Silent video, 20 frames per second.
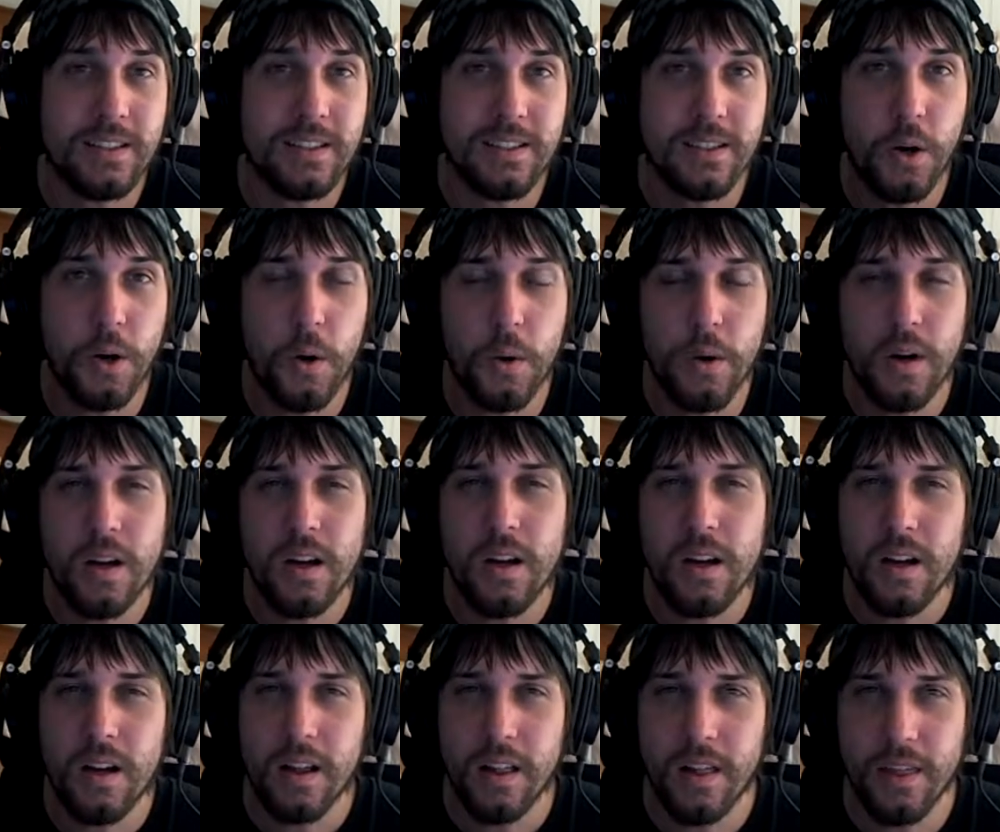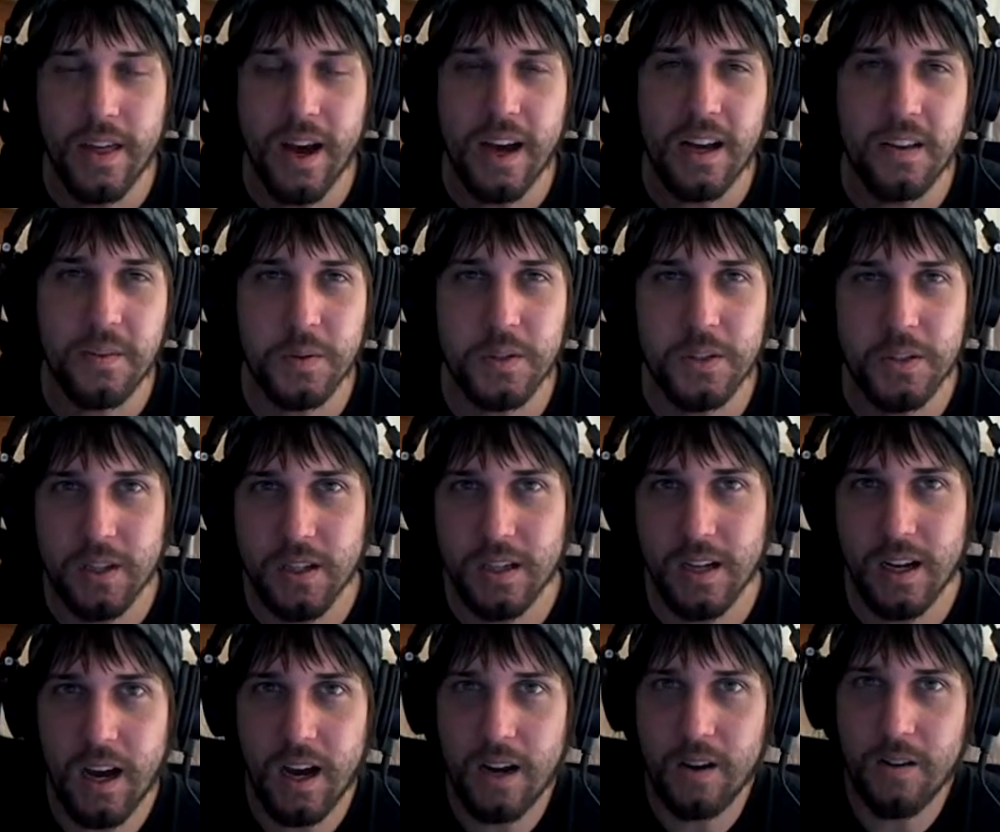So that's what you're going
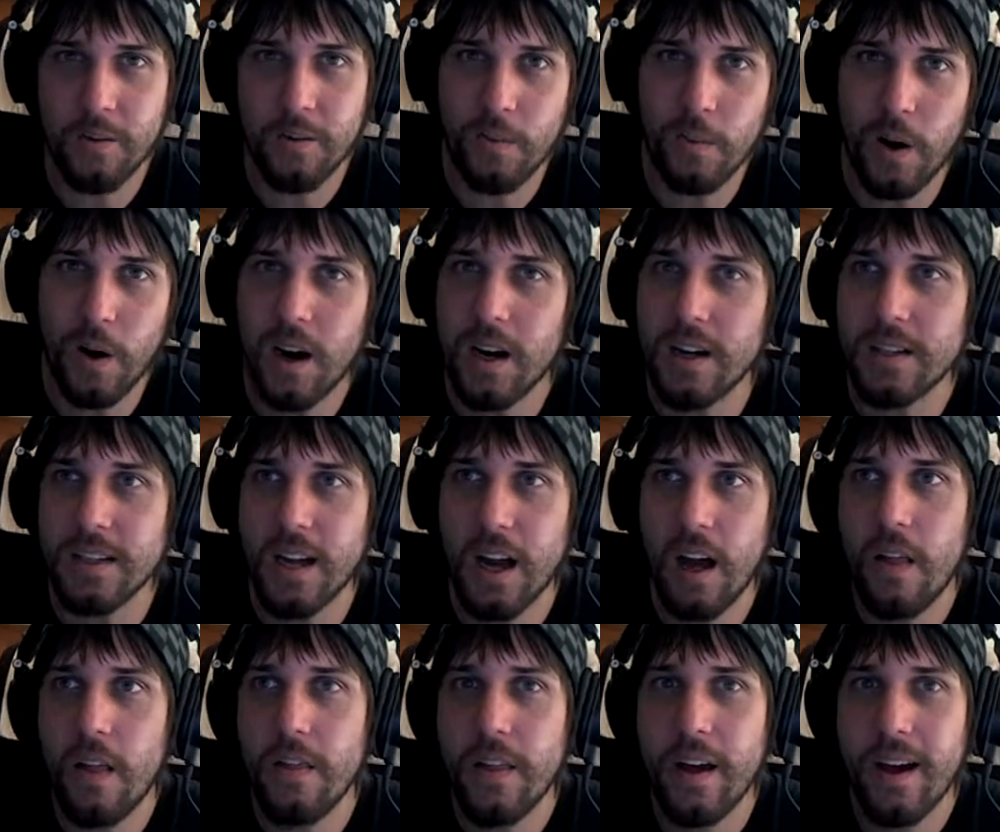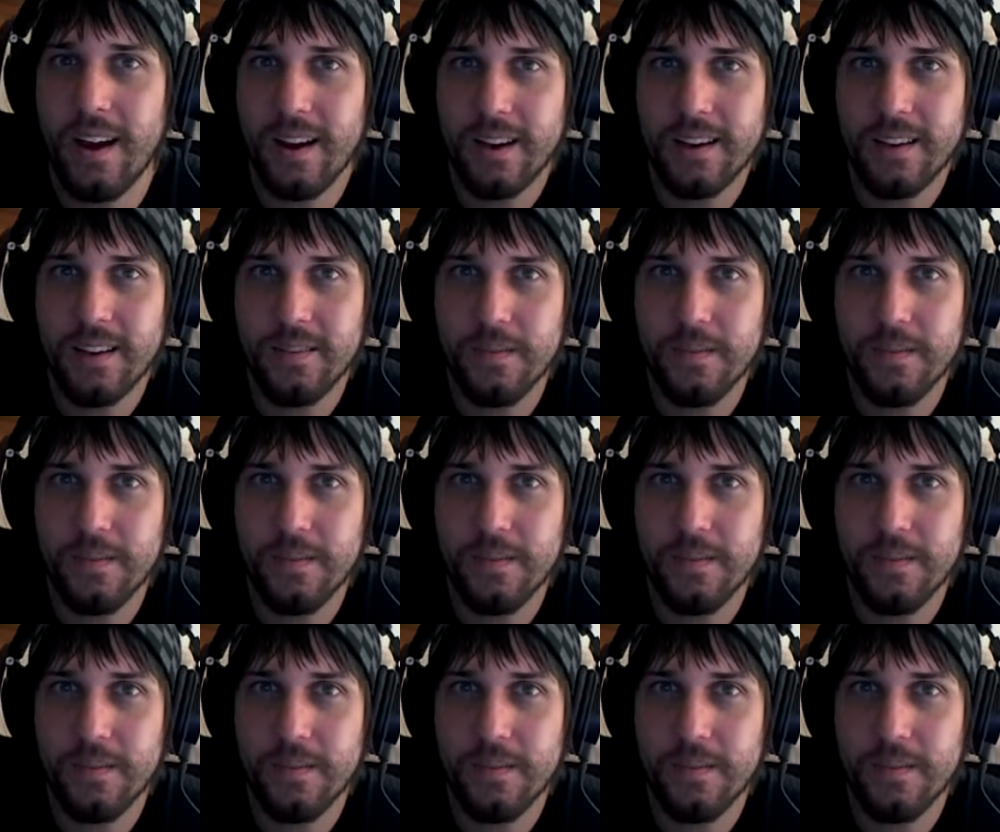to kind of watch, and then